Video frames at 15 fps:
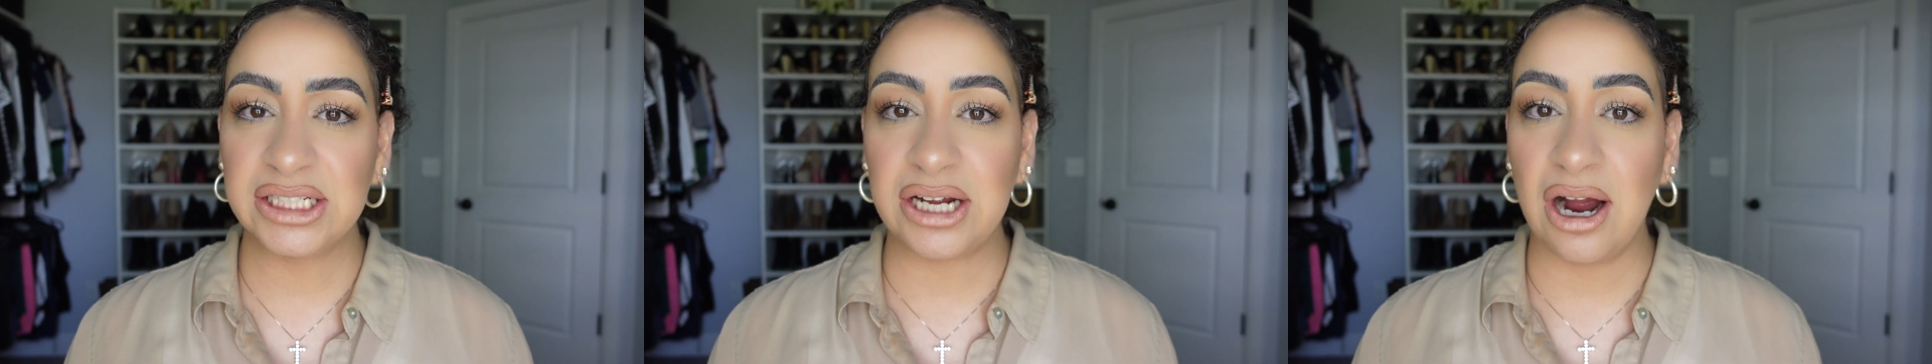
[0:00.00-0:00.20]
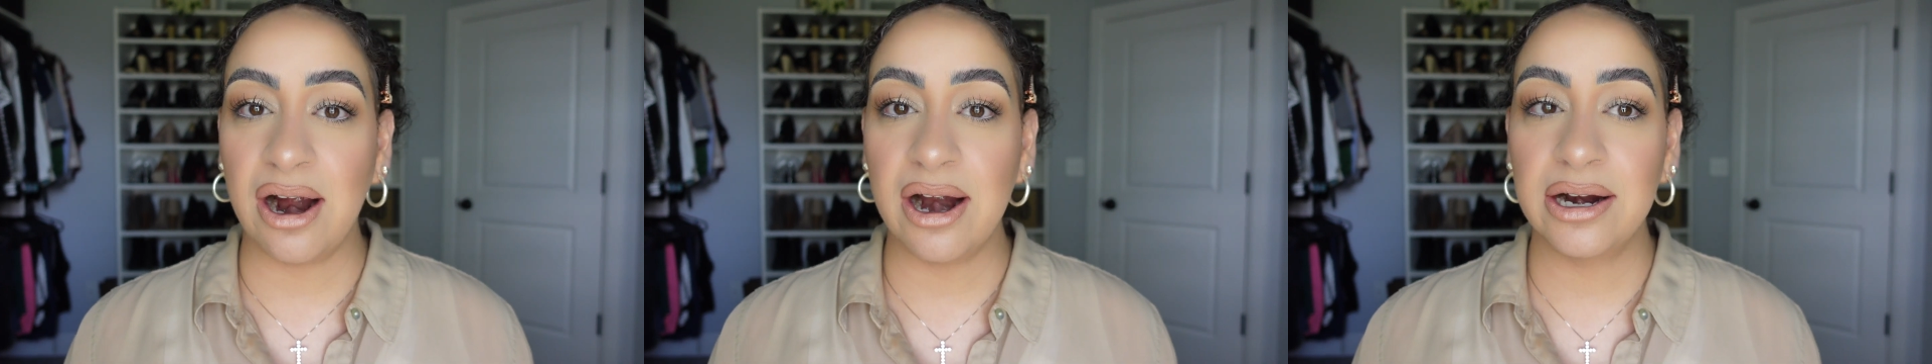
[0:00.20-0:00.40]

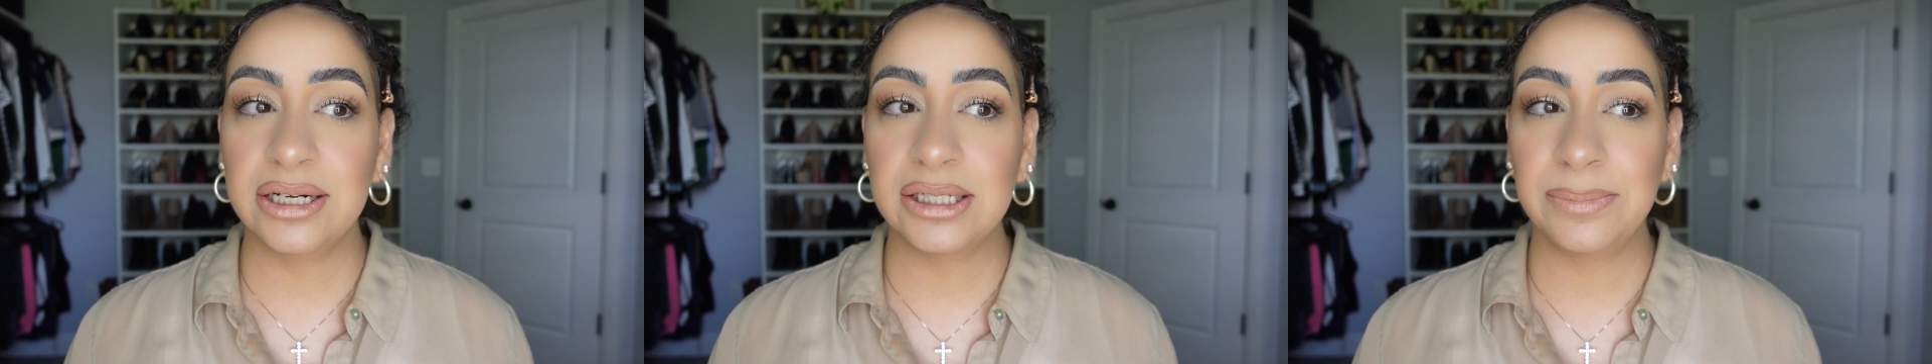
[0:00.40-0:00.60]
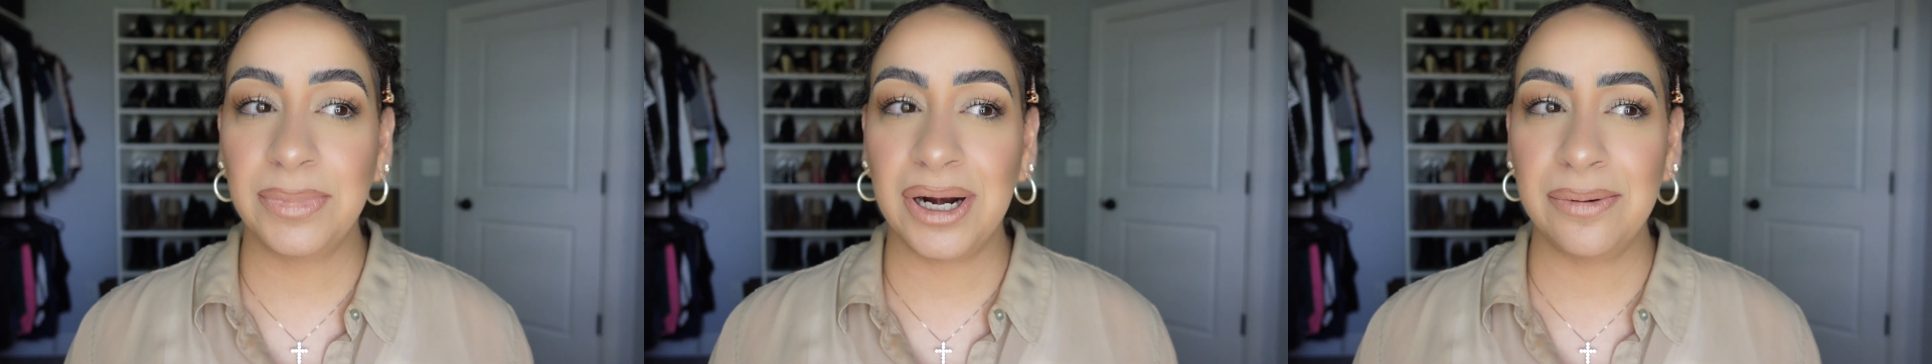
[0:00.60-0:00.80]

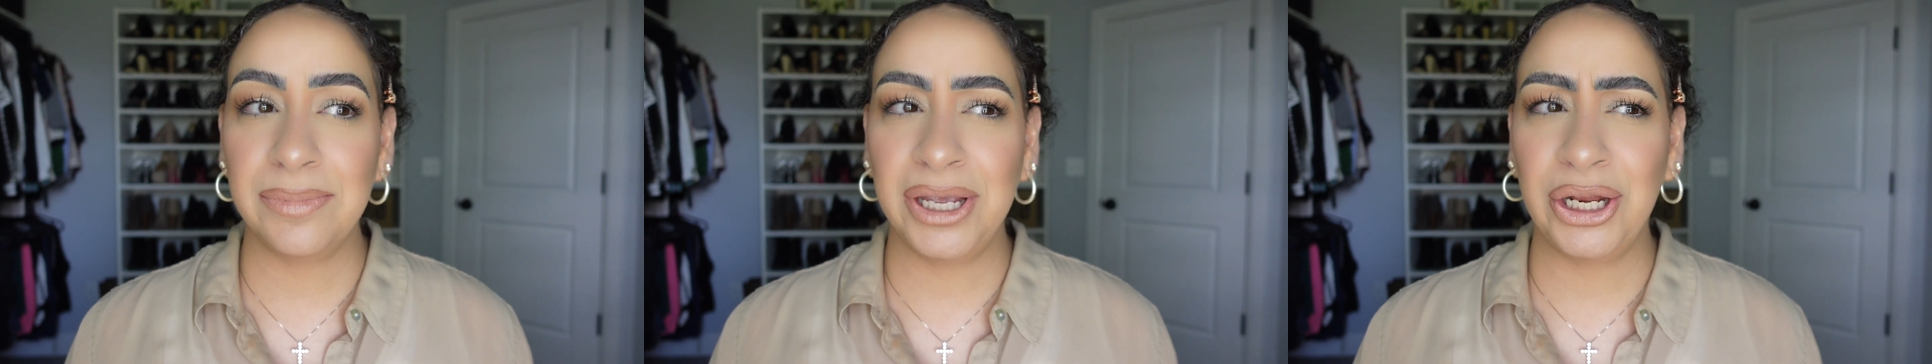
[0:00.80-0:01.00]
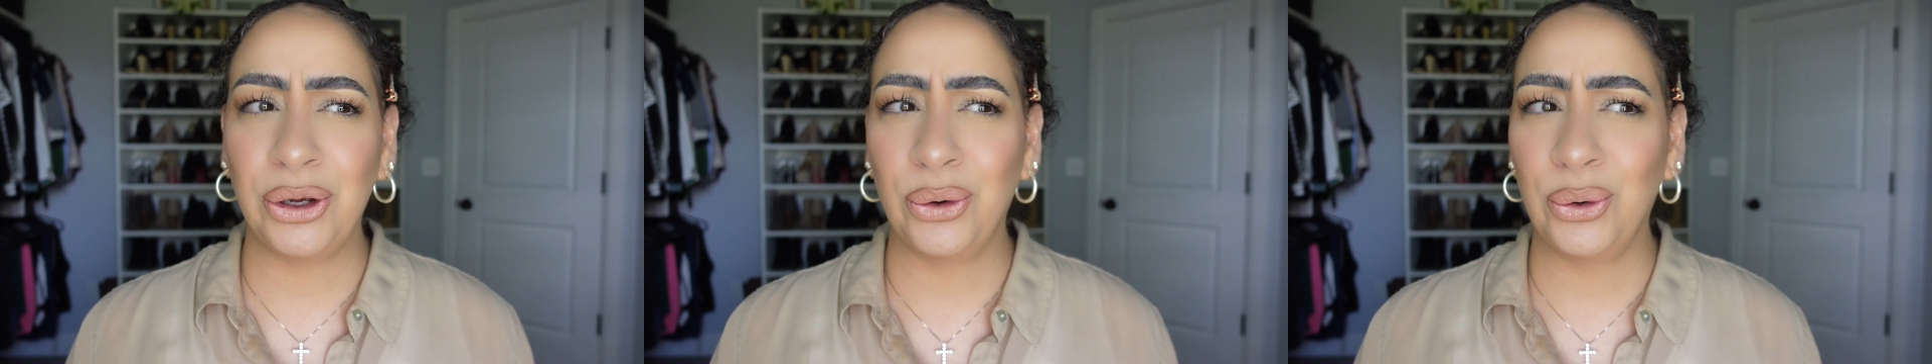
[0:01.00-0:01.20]
scars, but I
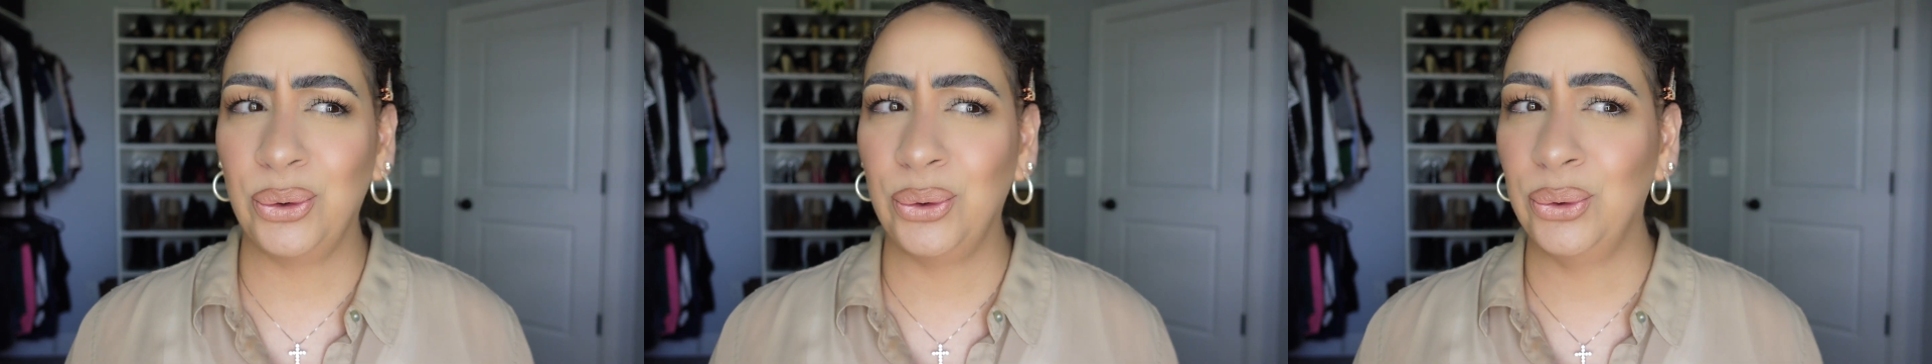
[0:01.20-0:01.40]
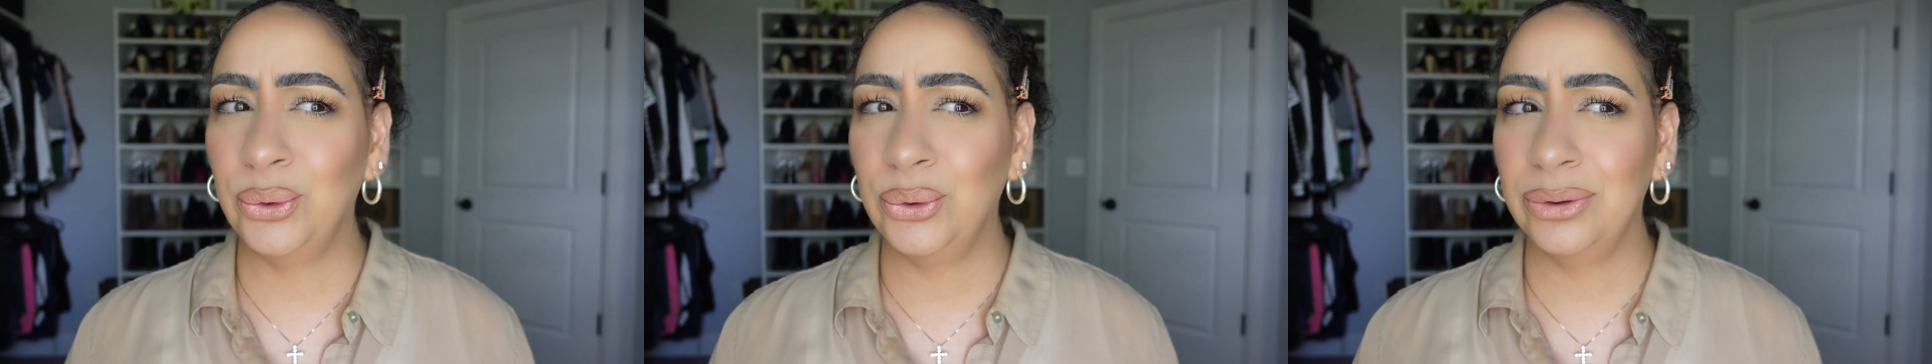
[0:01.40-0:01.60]
mean,
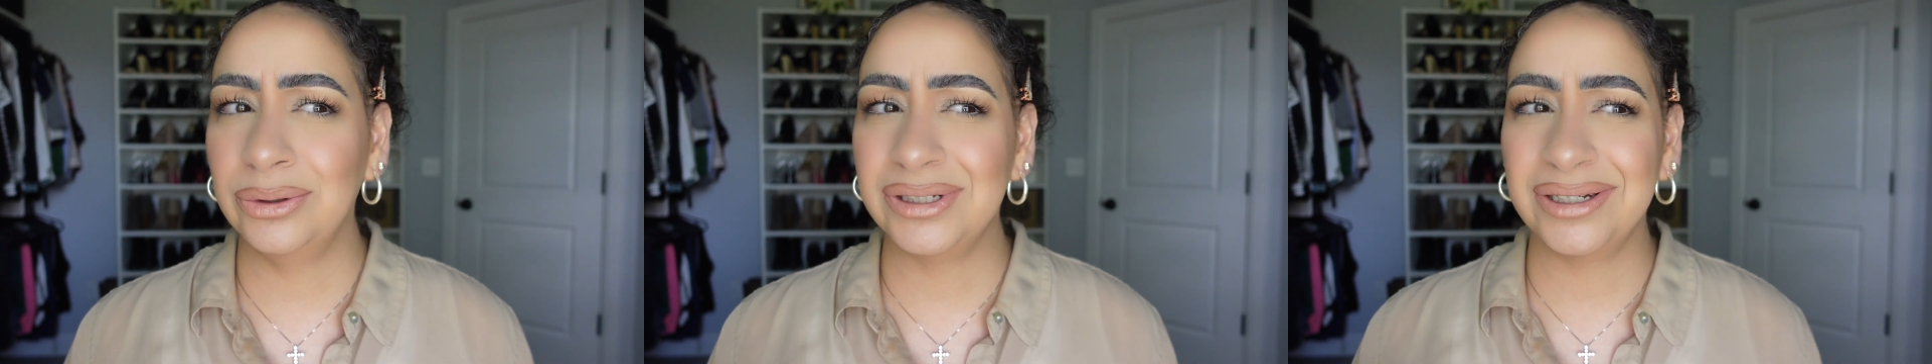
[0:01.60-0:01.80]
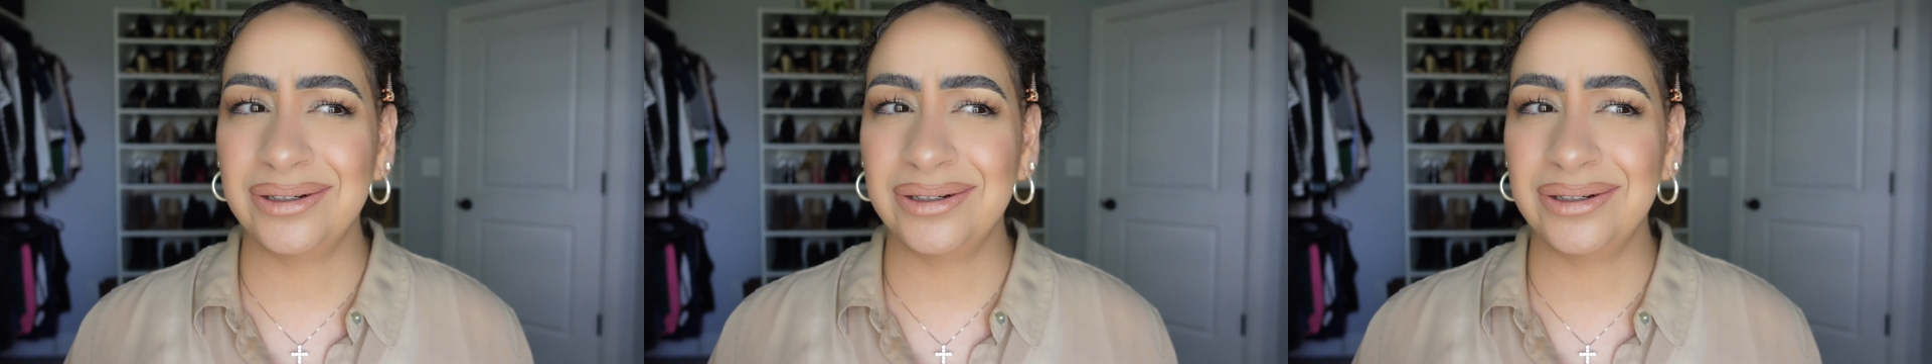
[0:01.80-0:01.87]
who's